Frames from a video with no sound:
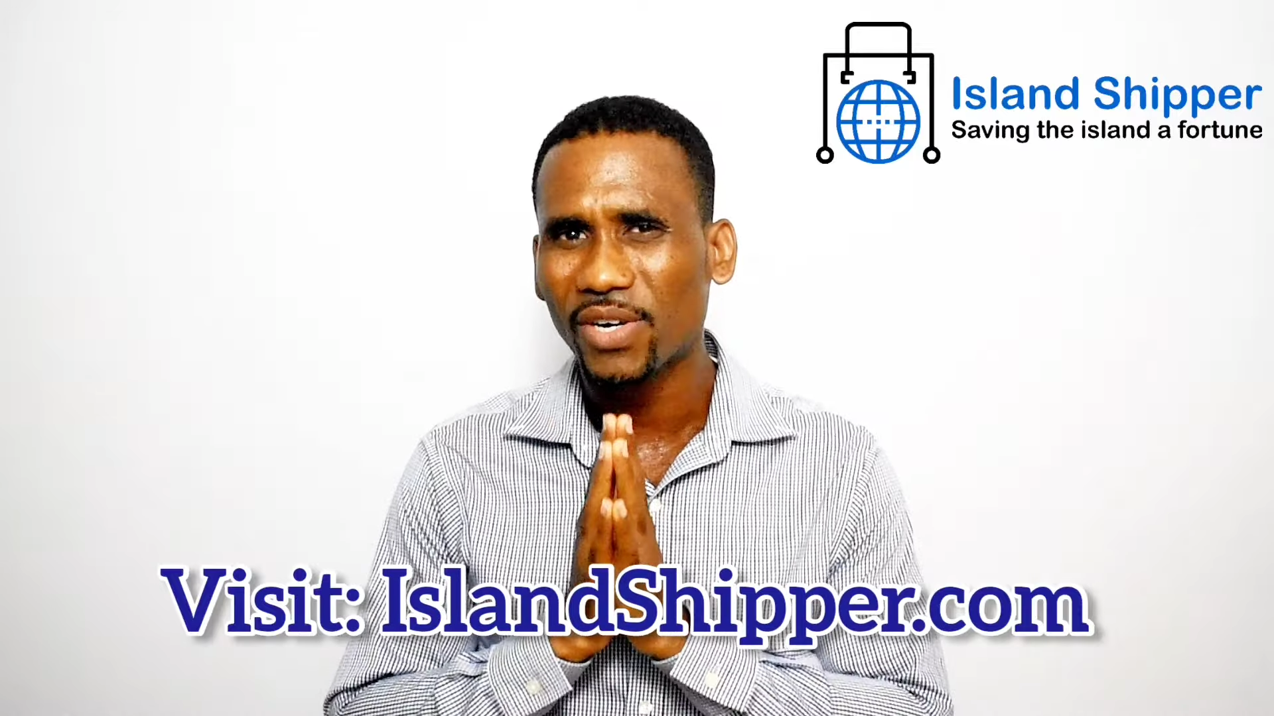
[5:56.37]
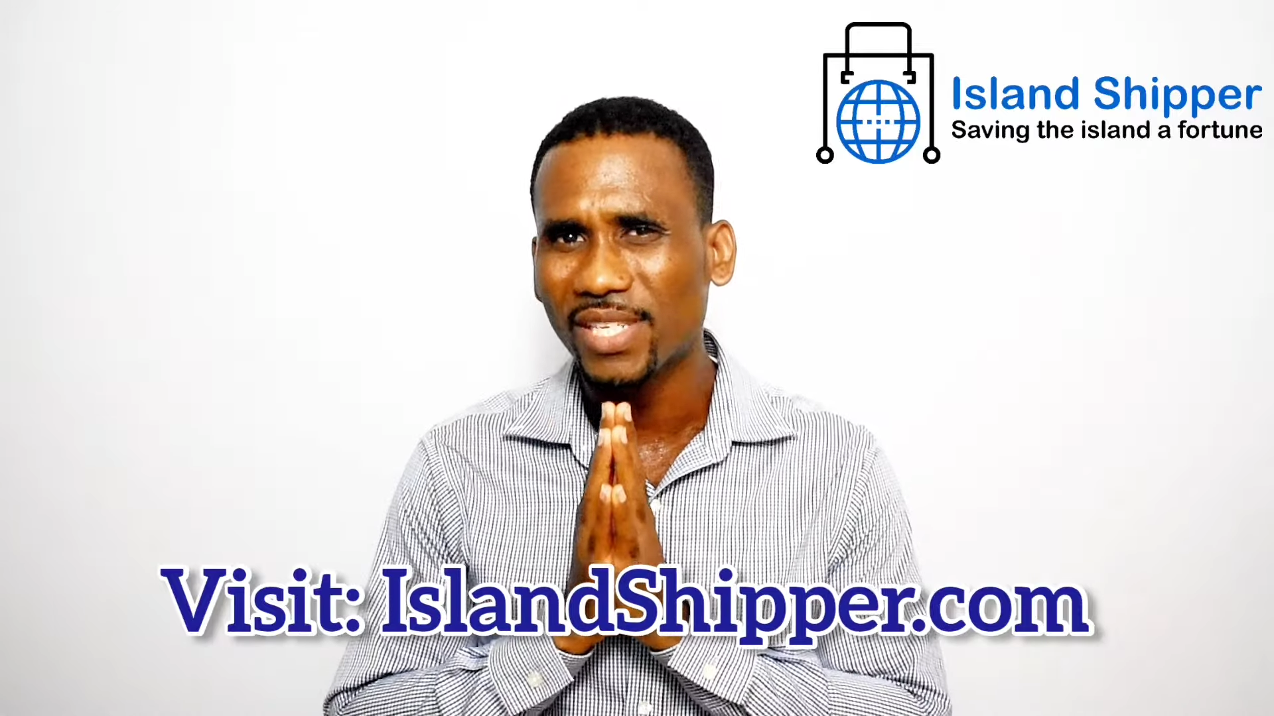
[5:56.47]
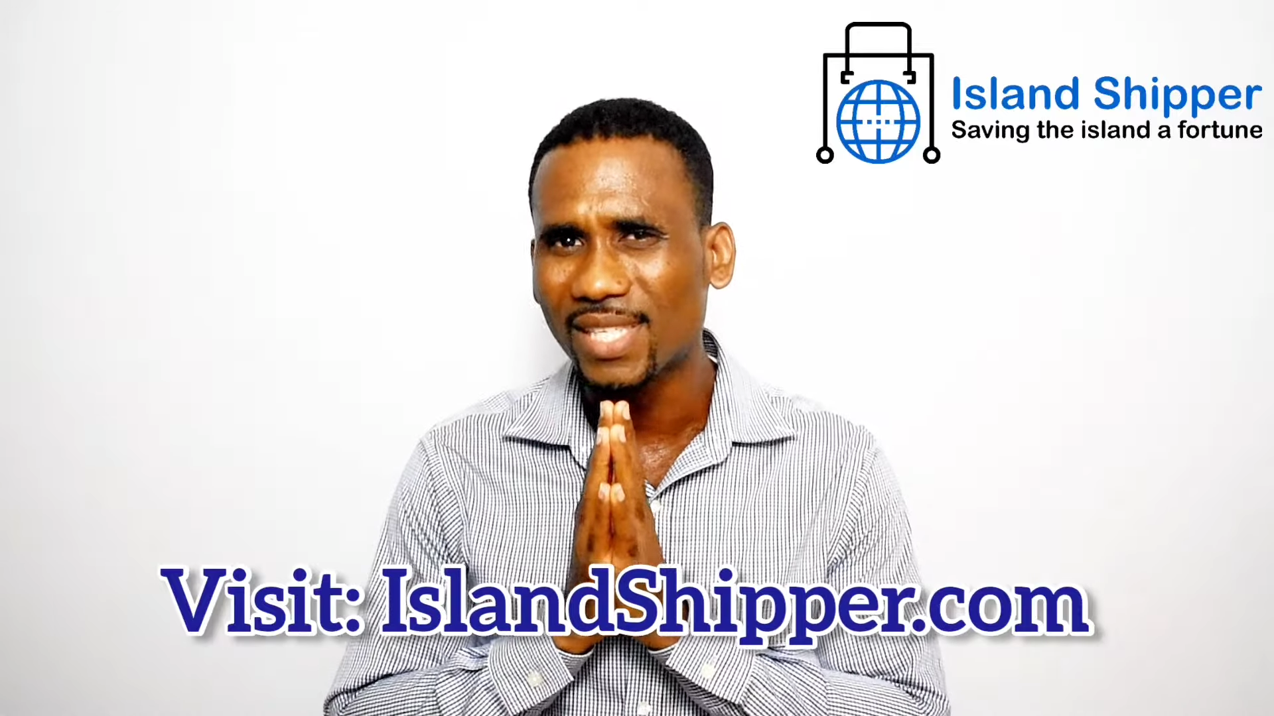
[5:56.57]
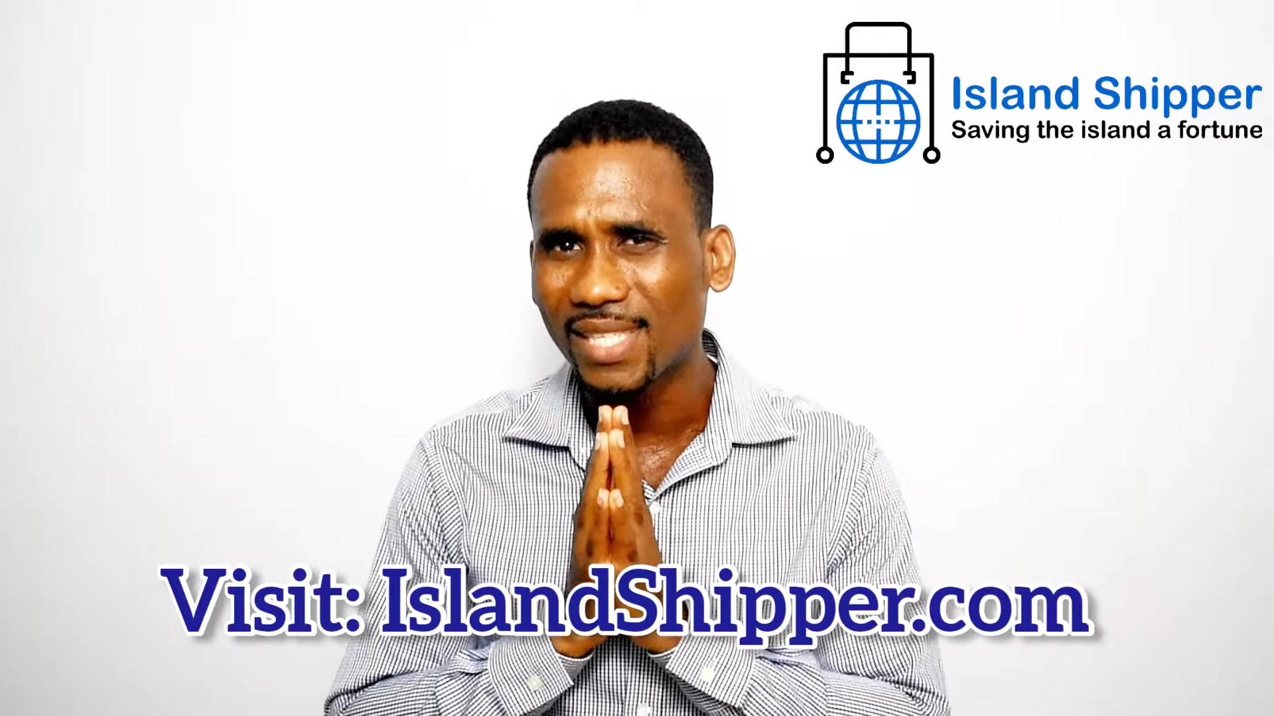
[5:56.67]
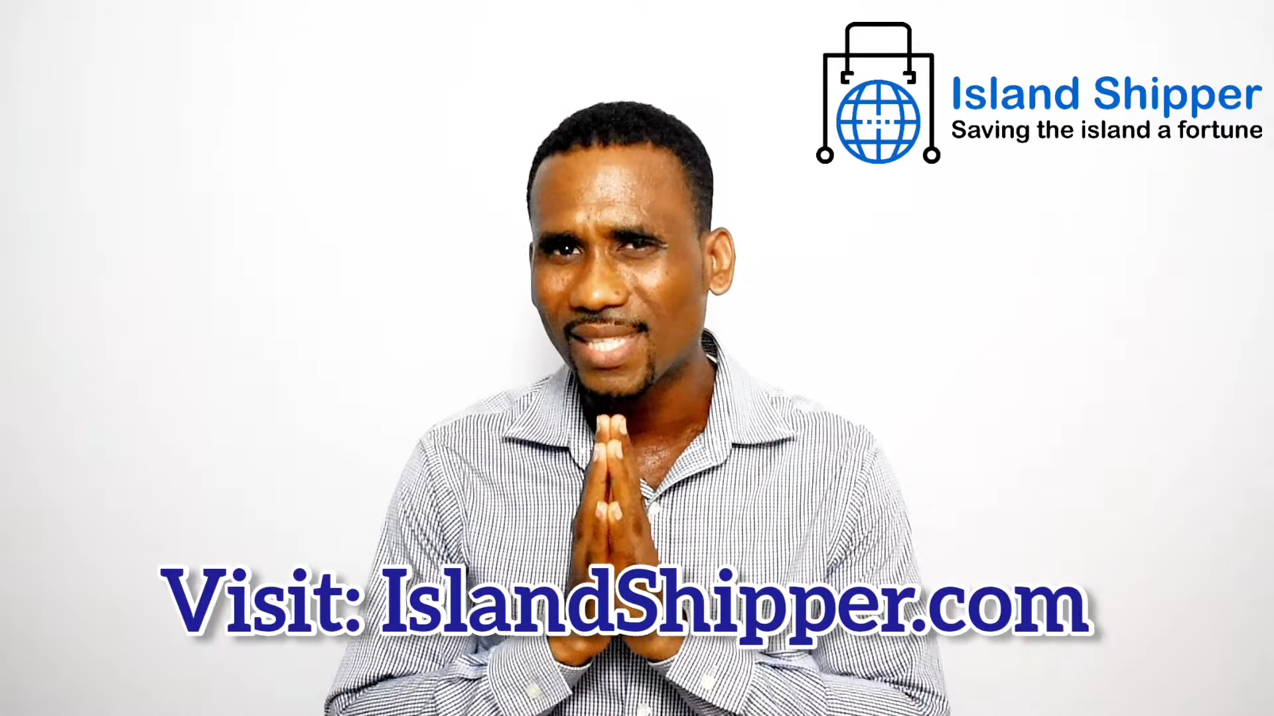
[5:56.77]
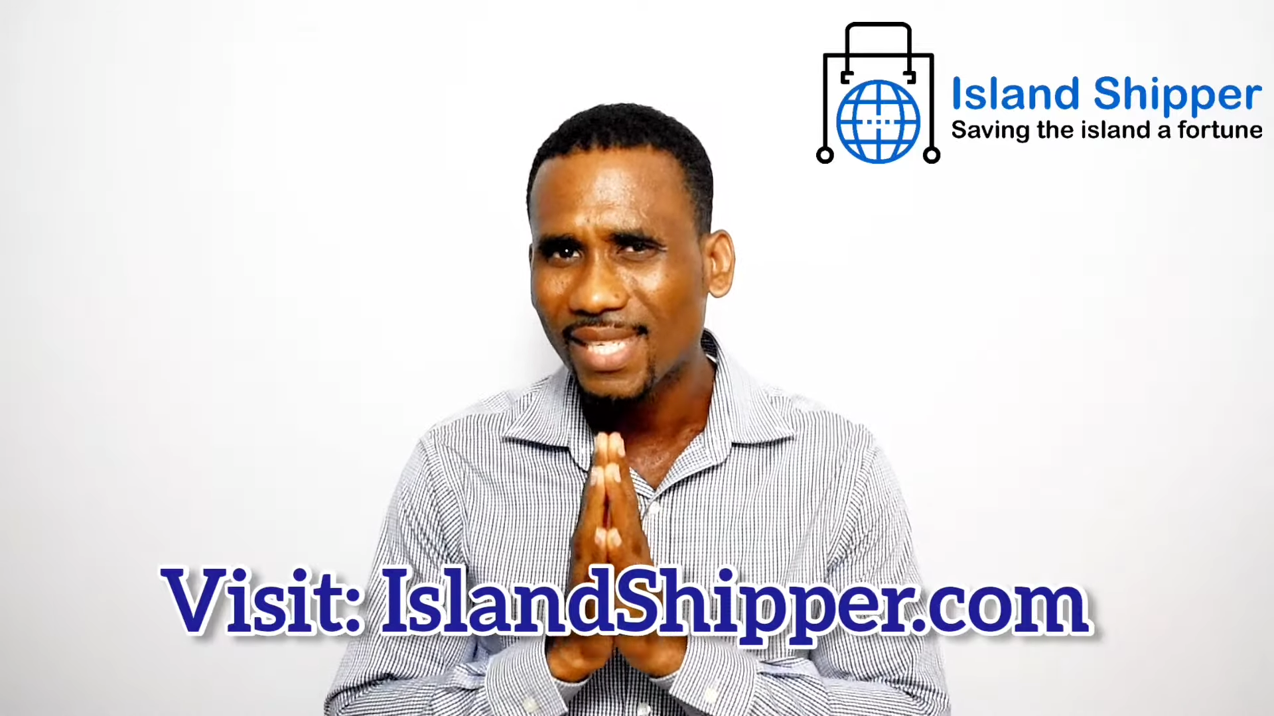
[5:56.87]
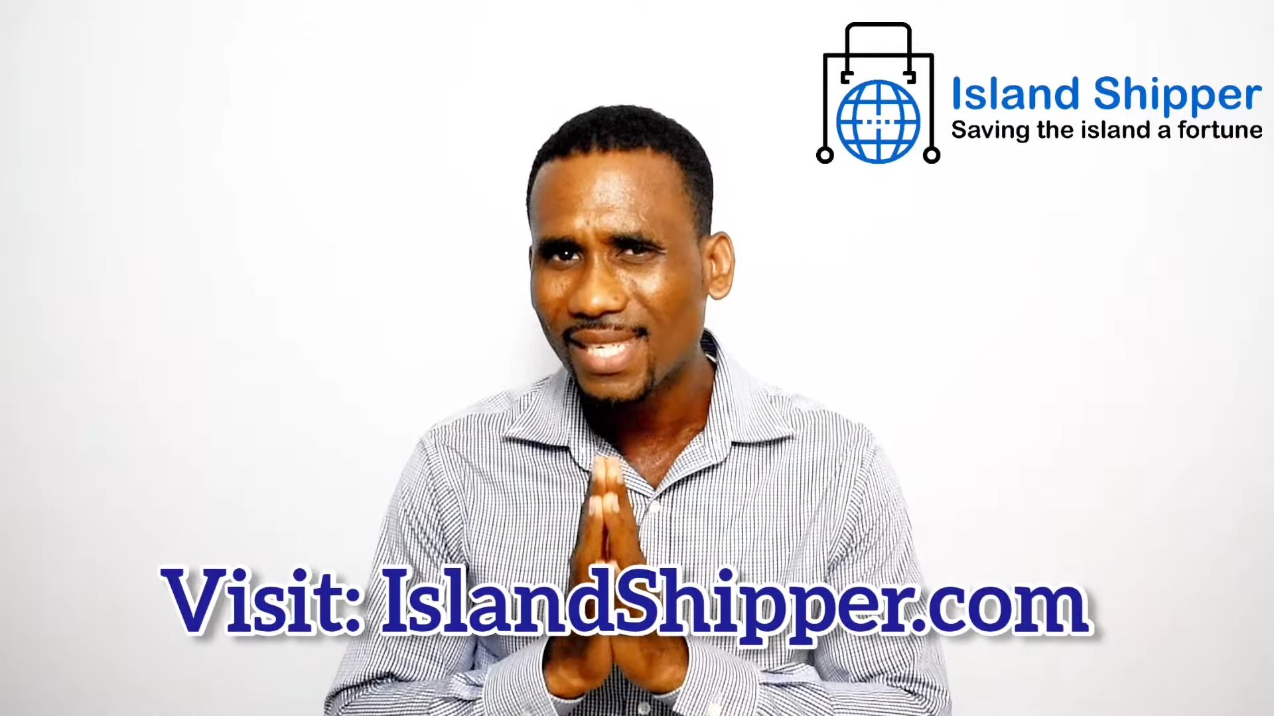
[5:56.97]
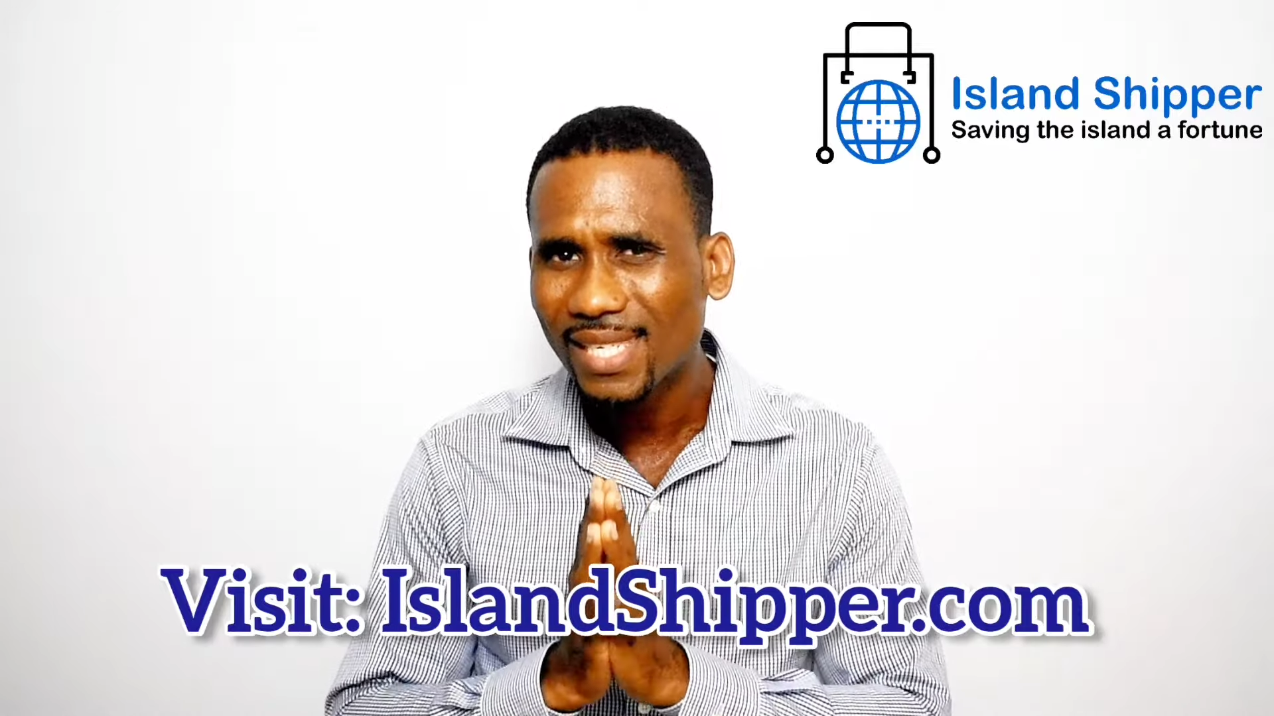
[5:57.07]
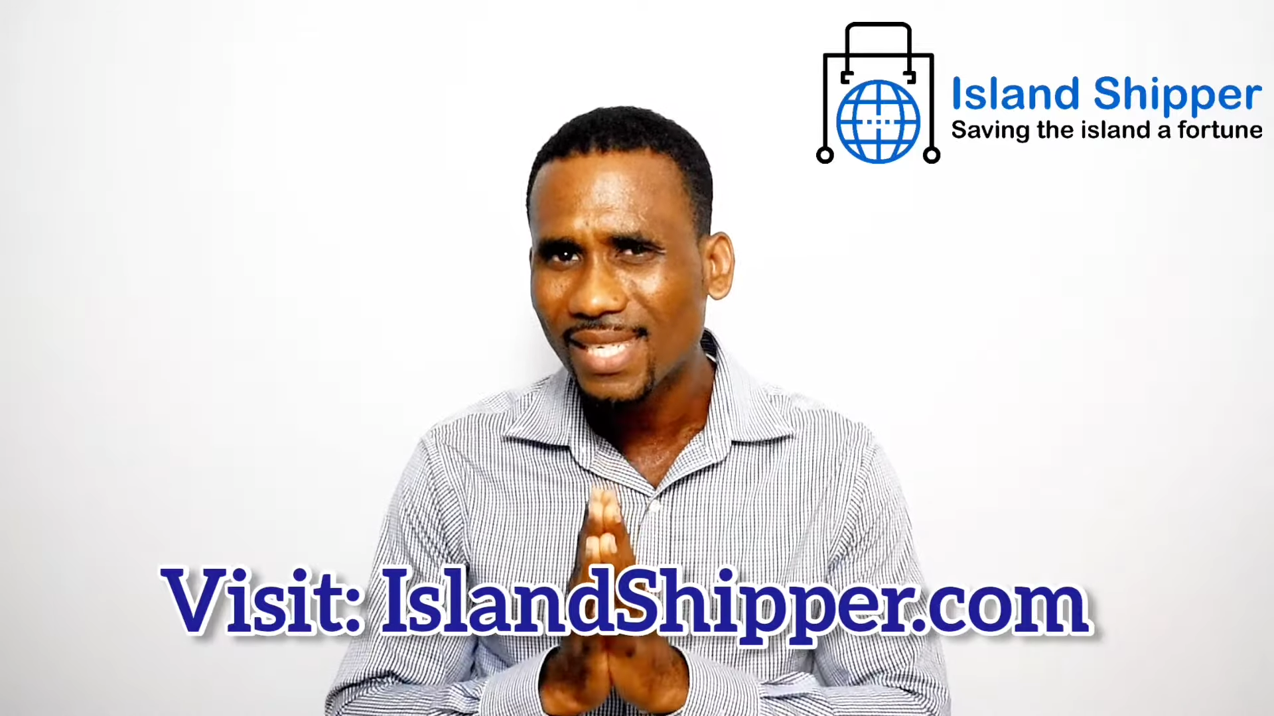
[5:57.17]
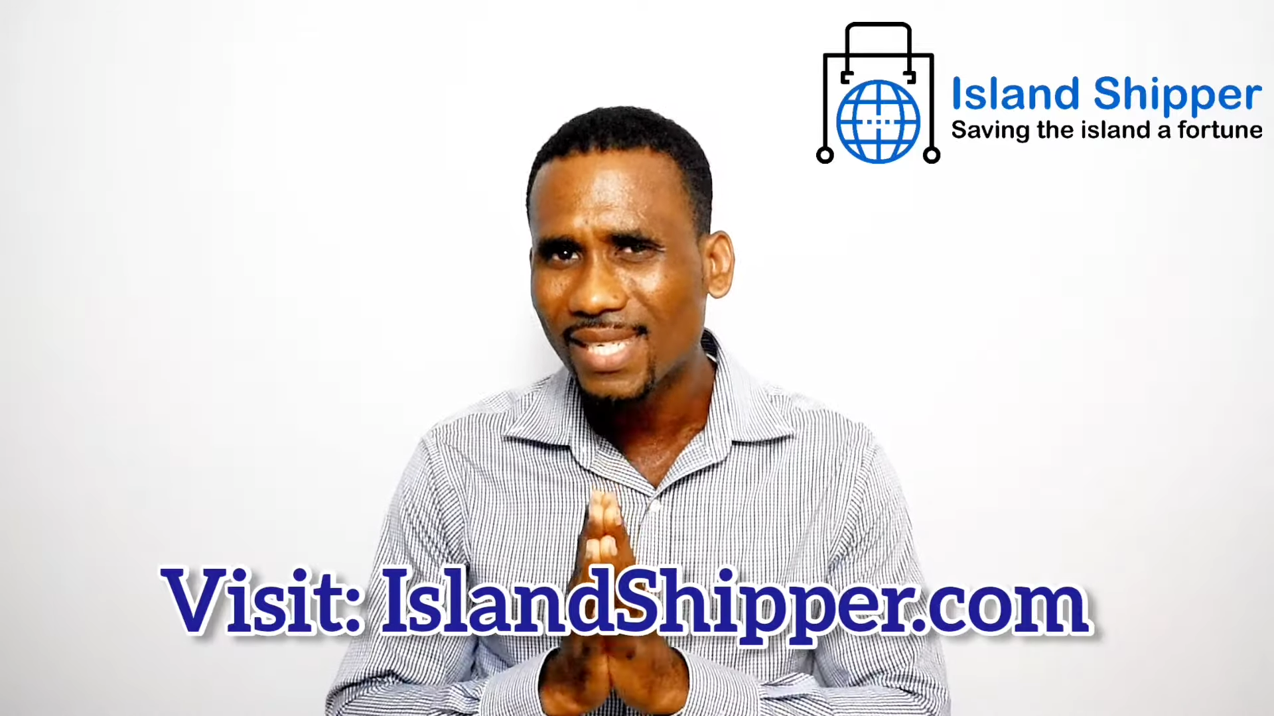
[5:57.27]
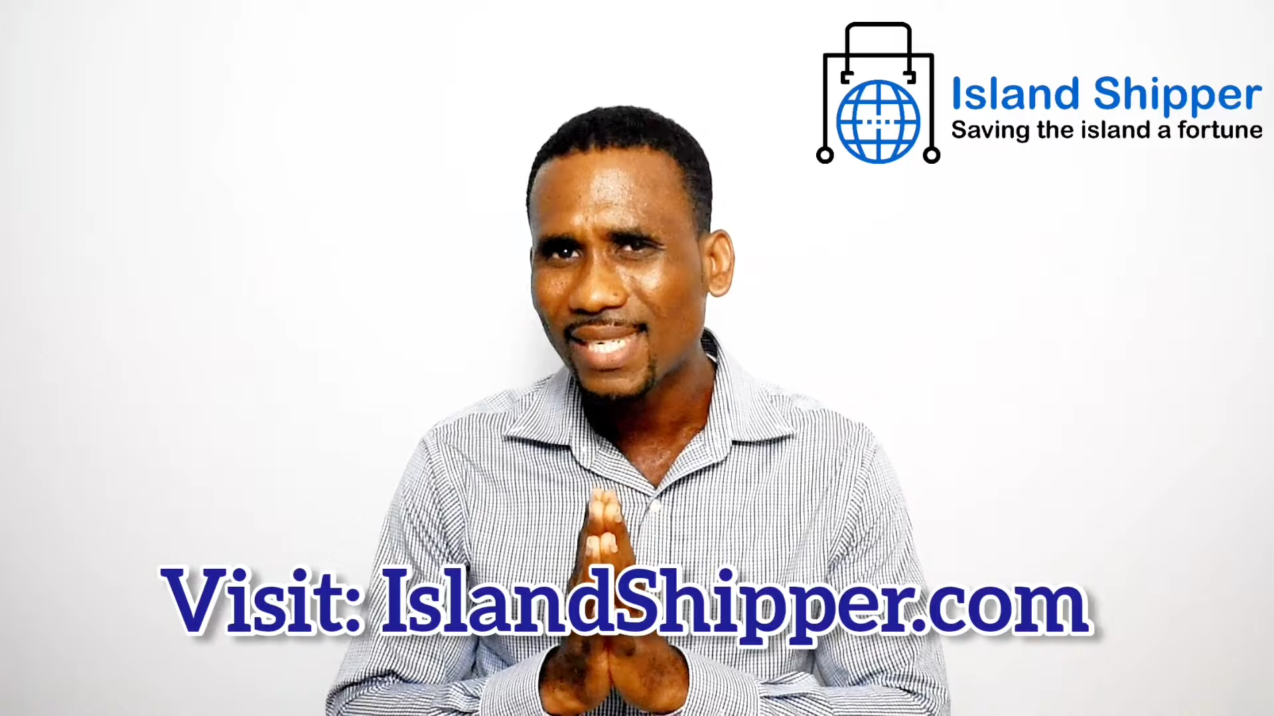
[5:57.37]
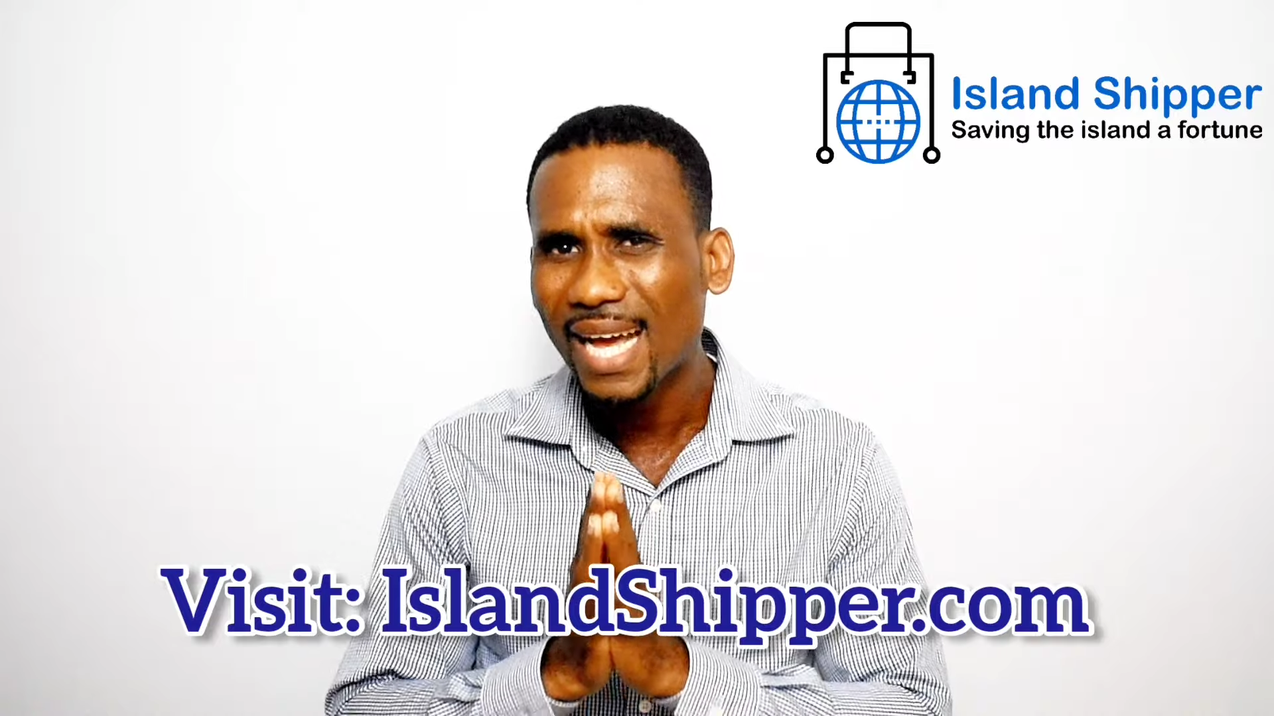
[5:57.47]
are still